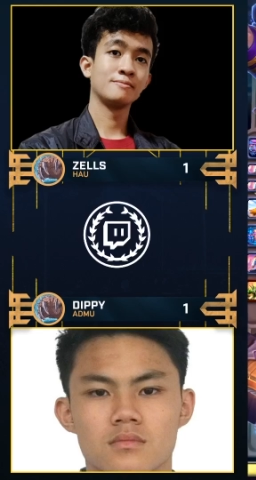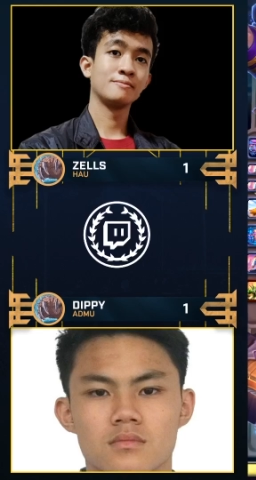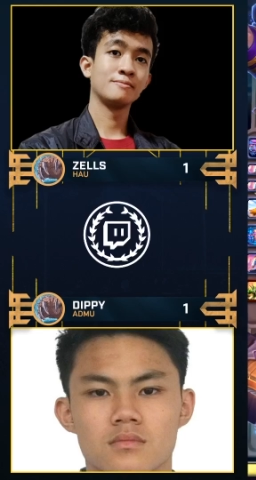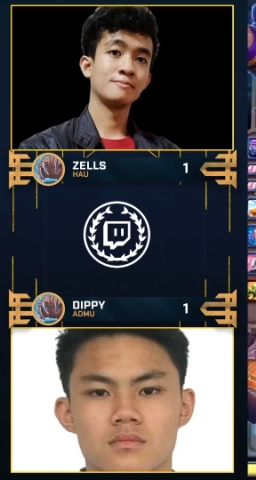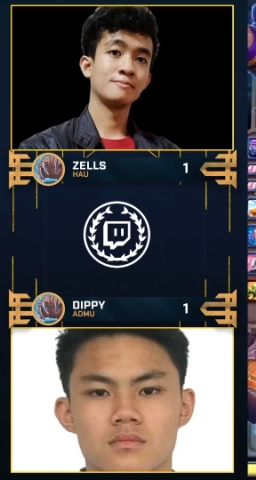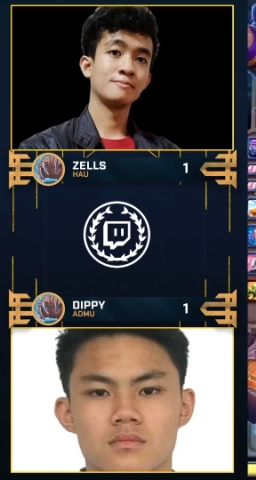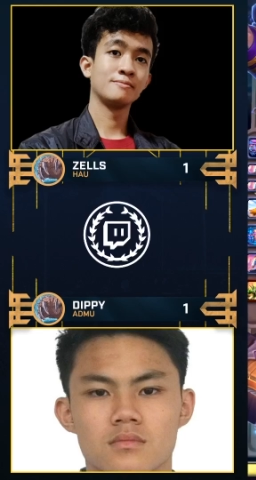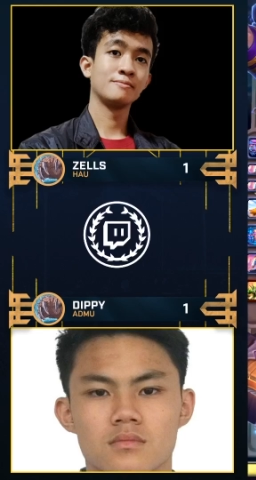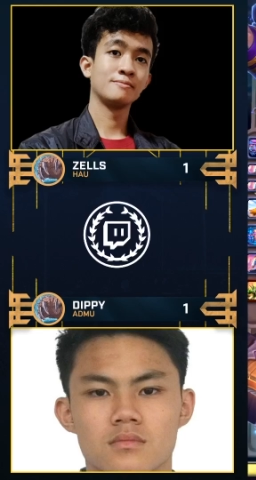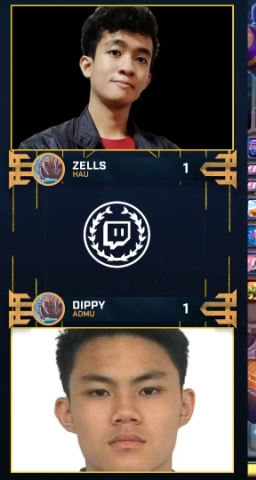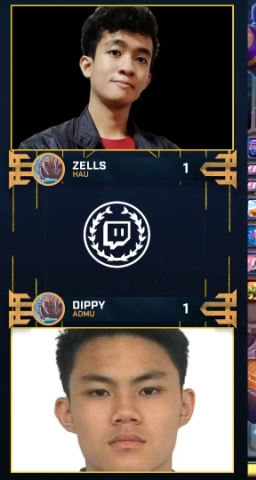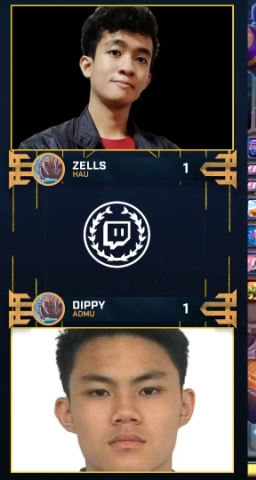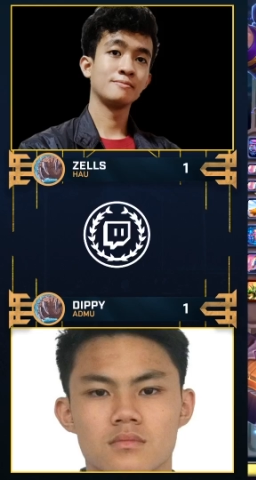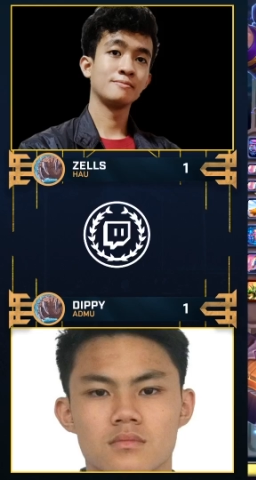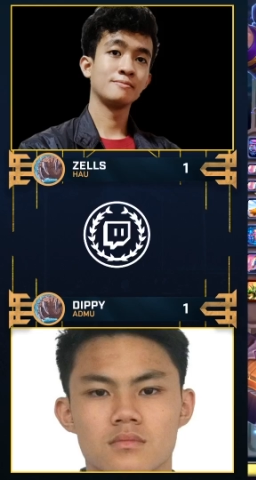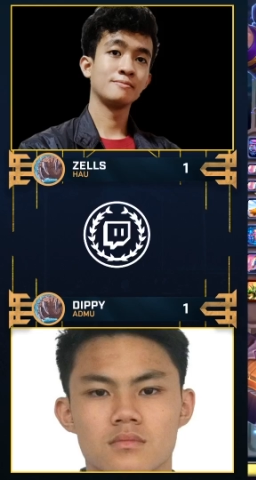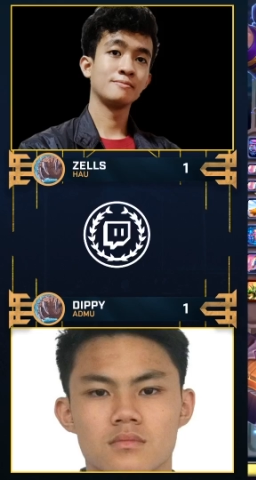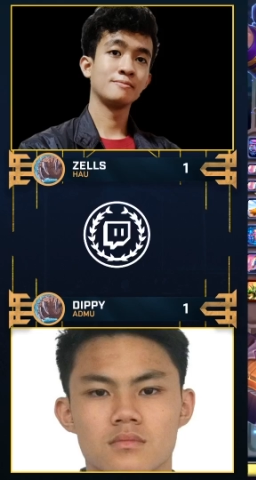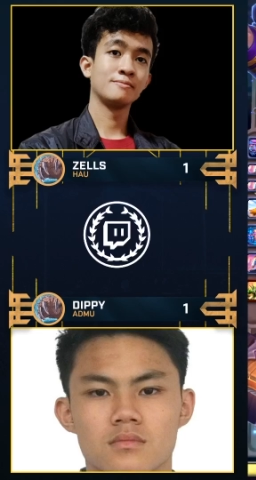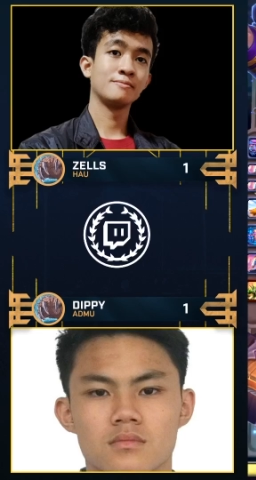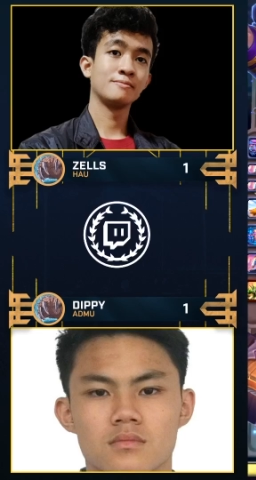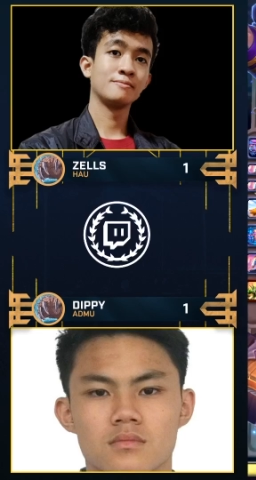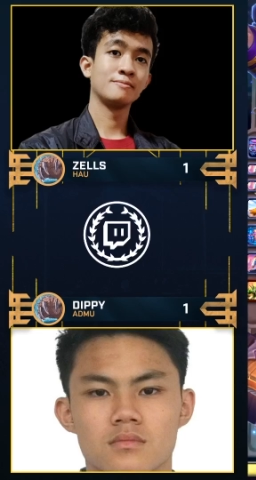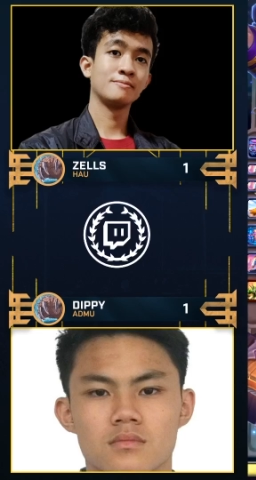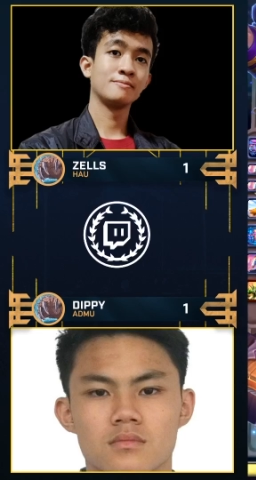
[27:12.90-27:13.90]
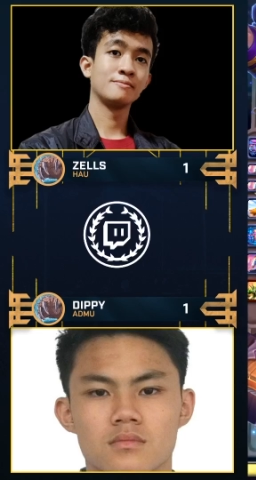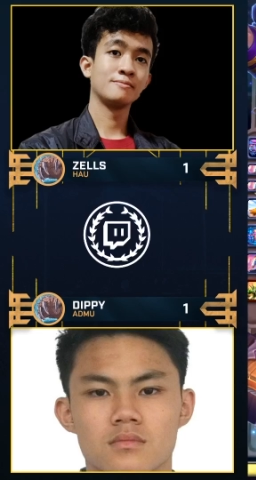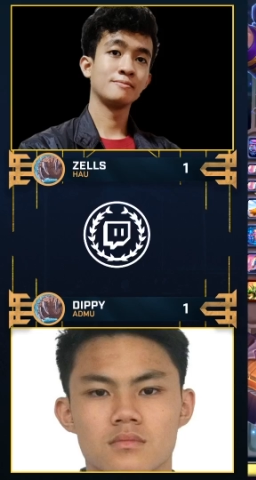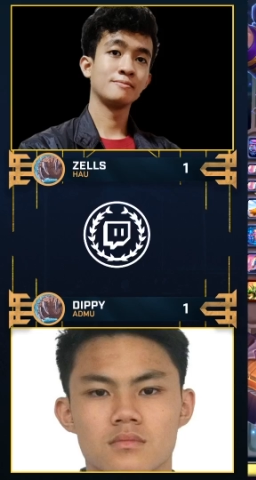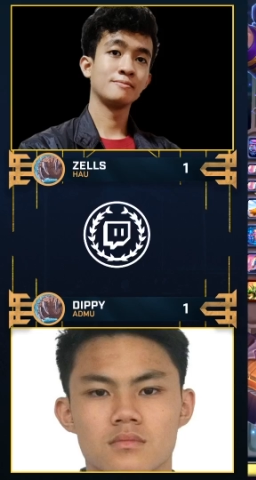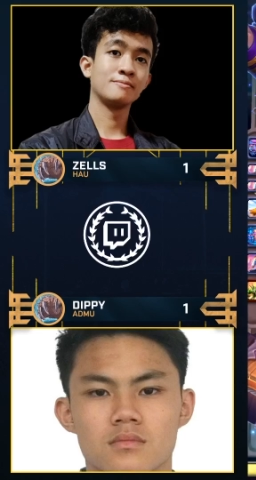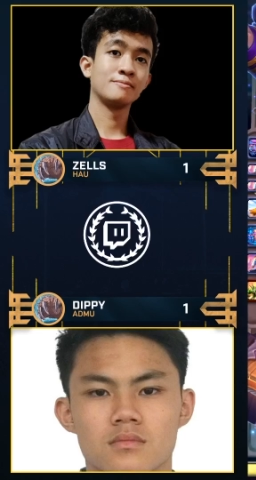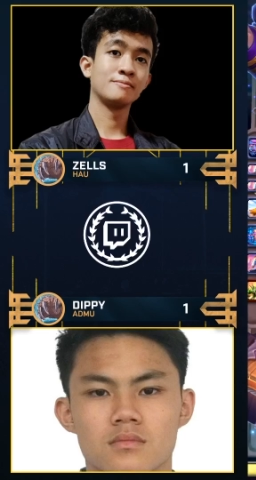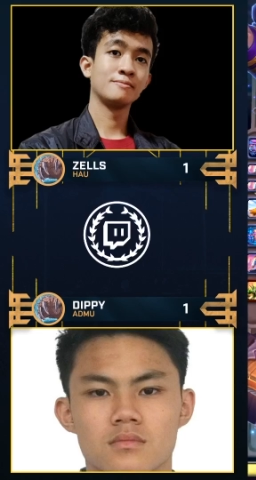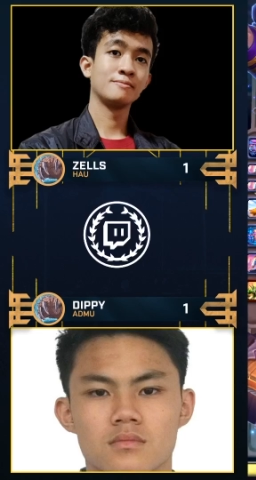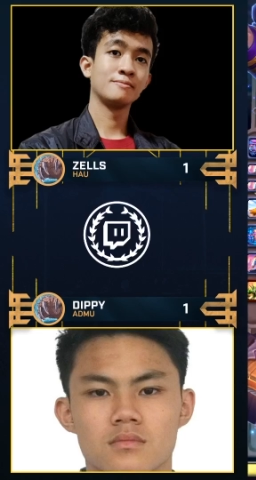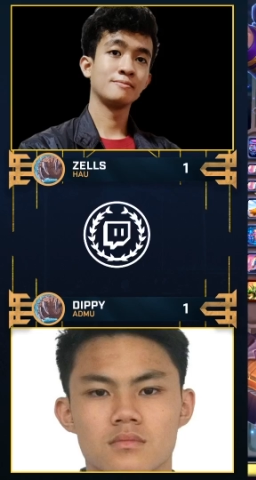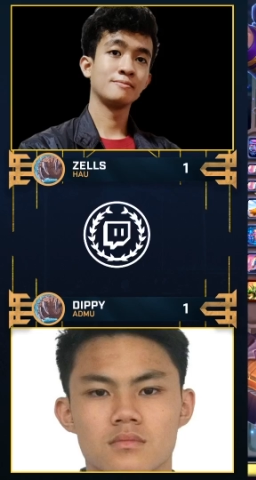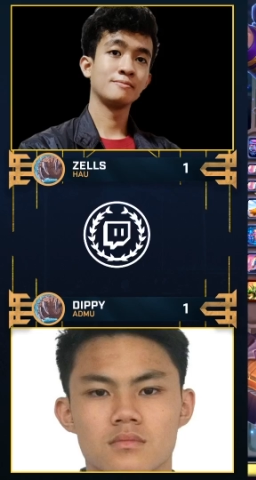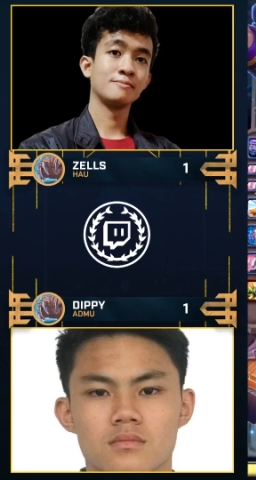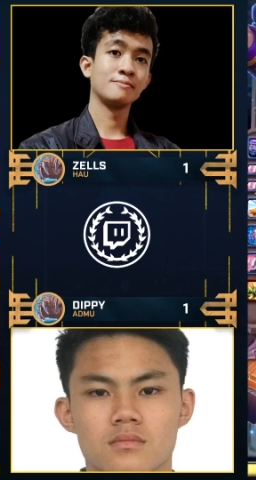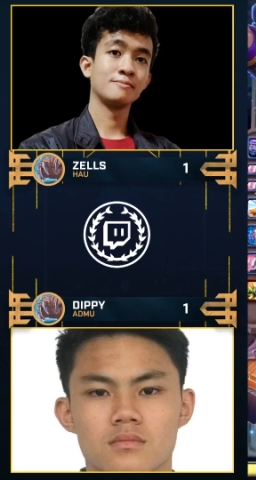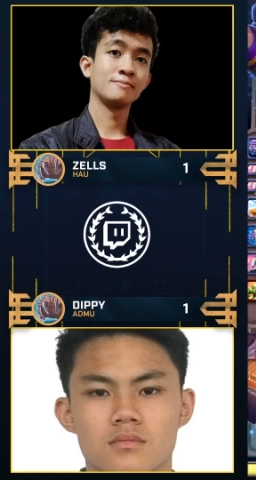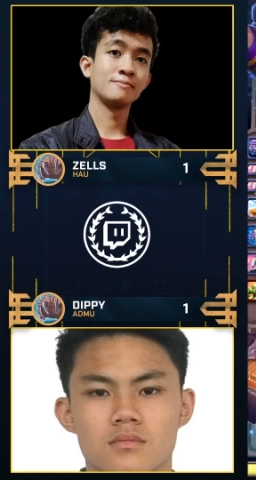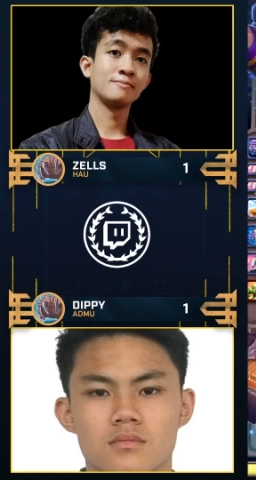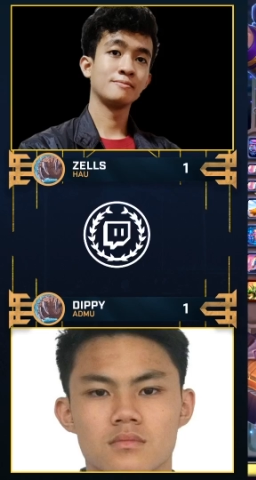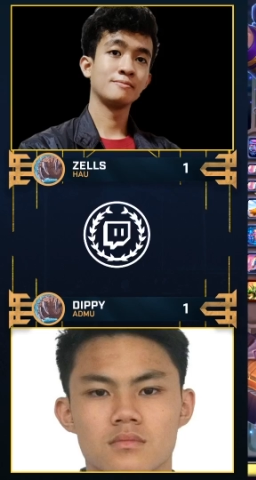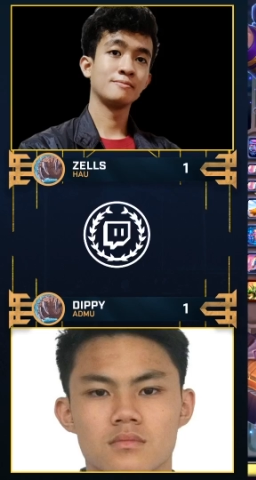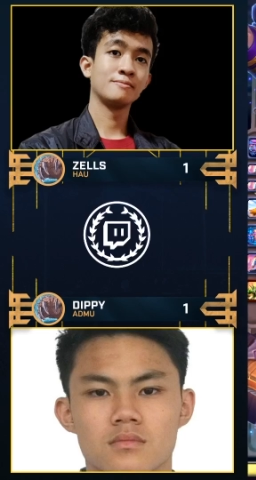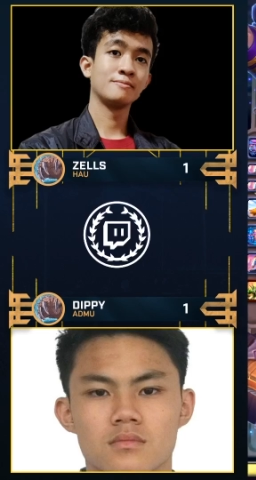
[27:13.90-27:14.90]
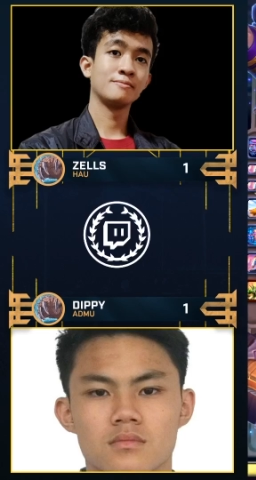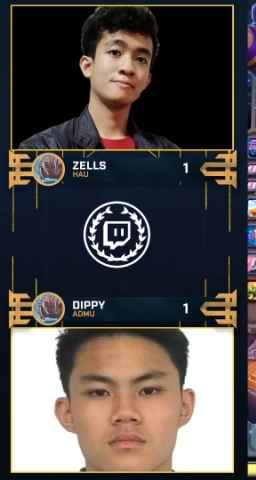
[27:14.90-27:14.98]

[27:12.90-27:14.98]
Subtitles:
Nothing is said.